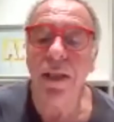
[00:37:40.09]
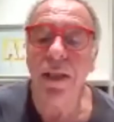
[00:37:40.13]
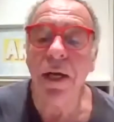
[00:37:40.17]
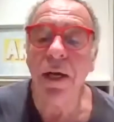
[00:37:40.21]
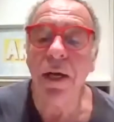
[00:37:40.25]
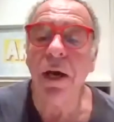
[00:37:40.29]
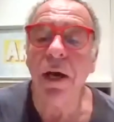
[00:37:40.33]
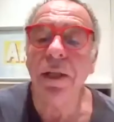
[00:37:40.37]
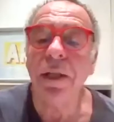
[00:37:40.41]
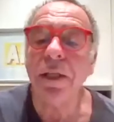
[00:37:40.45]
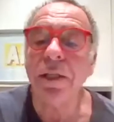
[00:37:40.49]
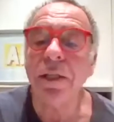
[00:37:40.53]

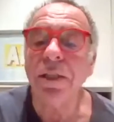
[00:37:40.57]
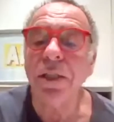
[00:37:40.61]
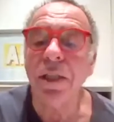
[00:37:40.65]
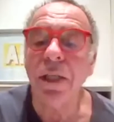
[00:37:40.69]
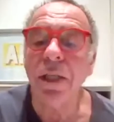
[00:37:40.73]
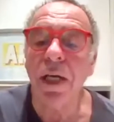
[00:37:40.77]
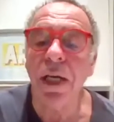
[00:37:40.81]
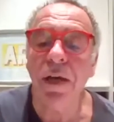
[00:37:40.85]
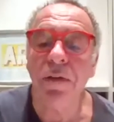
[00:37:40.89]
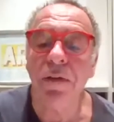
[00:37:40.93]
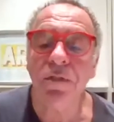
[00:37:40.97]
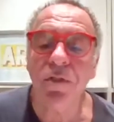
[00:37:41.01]
either to the
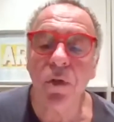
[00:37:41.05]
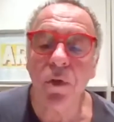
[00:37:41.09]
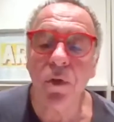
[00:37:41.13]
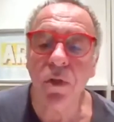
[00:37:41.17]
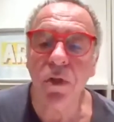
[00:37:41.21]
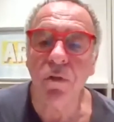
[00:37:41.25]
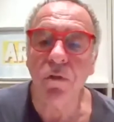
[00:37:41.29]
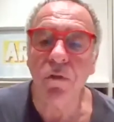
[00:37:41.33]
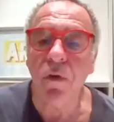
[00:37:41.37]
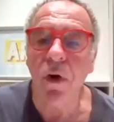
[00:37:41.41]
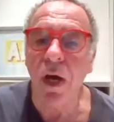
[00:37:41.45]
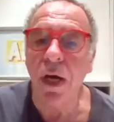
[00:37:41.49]
left or the
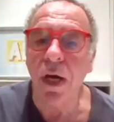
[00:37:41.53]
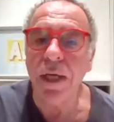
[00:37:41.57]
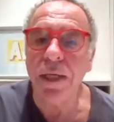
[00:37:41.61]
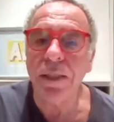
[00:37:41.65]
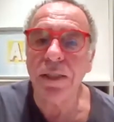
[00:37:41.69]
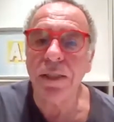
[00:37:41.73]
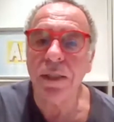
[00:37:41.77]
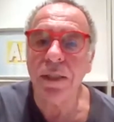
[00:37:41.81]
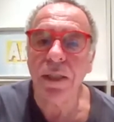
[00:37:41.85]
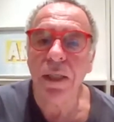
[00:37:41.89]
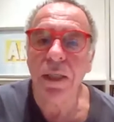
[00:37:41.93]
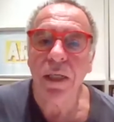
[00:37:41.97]
right
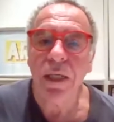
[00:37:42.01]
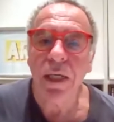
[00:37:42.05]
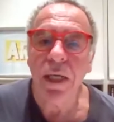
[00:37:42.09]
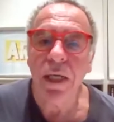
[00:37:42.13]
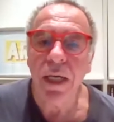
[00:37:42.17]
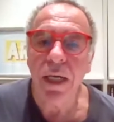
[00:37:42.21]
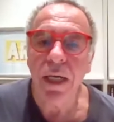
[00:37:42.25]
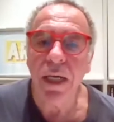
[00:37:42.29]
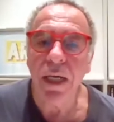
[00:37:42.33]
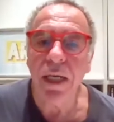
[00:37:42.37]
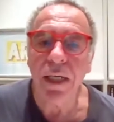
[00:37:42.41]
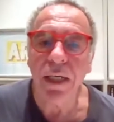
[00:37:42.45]

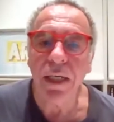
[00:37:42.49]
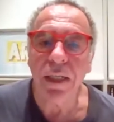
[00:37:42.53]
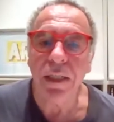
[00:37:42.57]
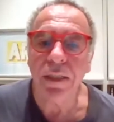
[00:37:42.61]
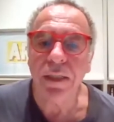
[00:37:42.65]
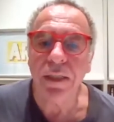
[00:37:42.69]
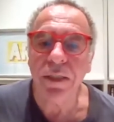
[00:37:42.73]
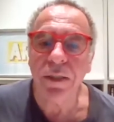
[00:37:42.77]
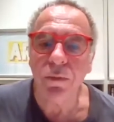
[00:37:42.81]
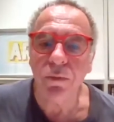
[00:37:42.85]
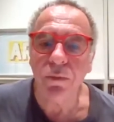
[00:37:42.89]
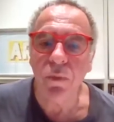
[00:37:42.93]

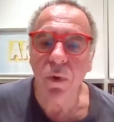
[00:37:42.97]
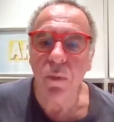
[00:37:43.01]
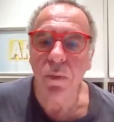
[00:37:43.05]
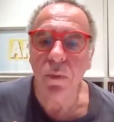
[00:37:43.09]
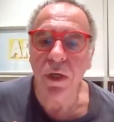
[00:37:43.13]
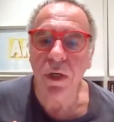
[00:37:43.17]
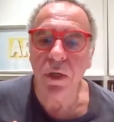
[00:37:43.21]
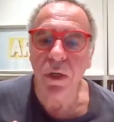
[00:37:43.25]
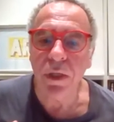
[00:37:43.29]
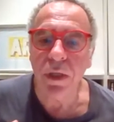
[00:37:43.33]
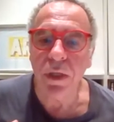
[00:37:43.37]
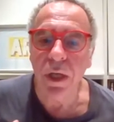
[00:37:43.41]
is what we
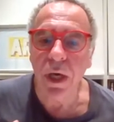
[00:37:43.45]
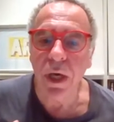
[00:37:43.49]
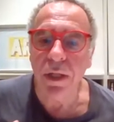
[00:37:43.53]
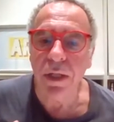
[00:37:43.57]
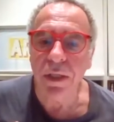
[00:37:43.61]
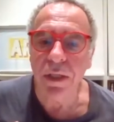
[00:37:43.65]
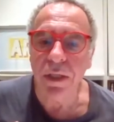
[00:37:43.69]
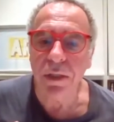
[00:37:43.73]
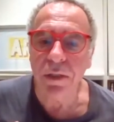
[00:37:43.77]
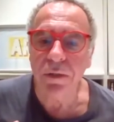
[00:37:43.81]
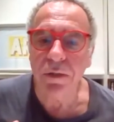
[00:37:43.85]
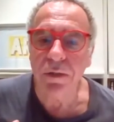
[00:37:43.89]
call are
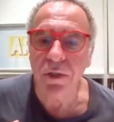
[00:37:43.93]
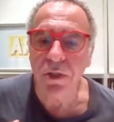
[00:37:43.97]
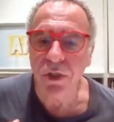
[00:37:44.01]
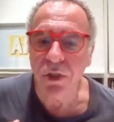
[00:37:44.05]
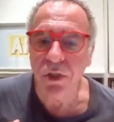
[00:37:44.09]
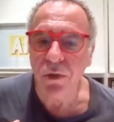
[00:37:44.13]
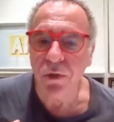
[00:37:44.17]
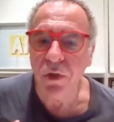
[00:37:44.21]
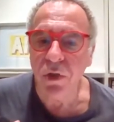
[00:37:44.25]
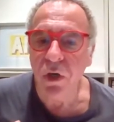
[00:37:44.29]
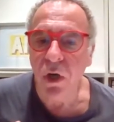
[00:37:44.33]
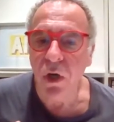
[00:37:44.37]
the
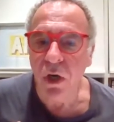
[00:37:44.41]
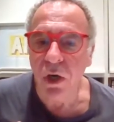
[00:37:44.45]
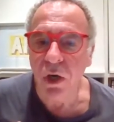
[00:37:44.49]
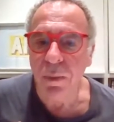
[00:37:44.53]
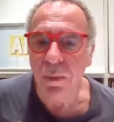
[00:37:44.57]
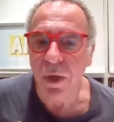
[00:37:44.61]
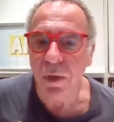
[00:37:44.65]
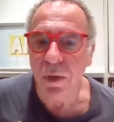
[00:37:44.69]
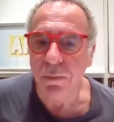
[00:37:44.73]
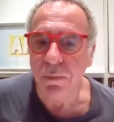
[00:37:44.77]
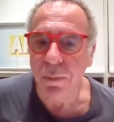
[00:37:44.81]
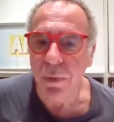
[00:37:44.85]
2
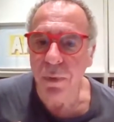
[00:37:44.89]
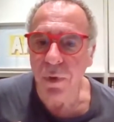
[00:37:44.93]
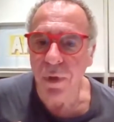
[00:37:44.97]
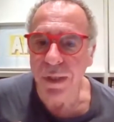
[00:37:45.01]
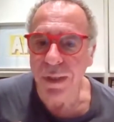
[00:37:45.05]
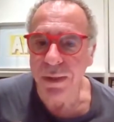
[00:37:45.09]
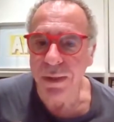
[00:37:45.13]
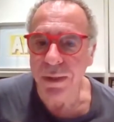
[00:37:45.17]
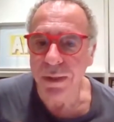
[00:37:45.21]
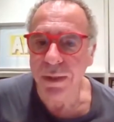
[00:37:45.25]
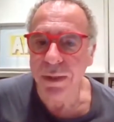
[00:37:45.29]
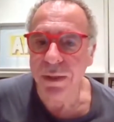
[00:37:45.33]
collarbone
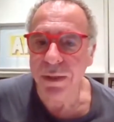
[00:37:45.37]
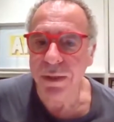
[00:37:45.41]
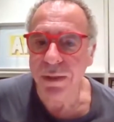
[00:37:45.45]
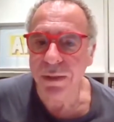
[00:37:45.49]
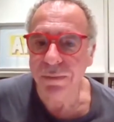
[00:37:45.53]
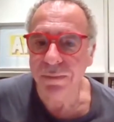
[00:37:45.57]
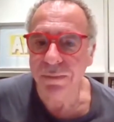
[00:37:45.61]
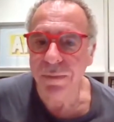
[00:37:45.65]
points.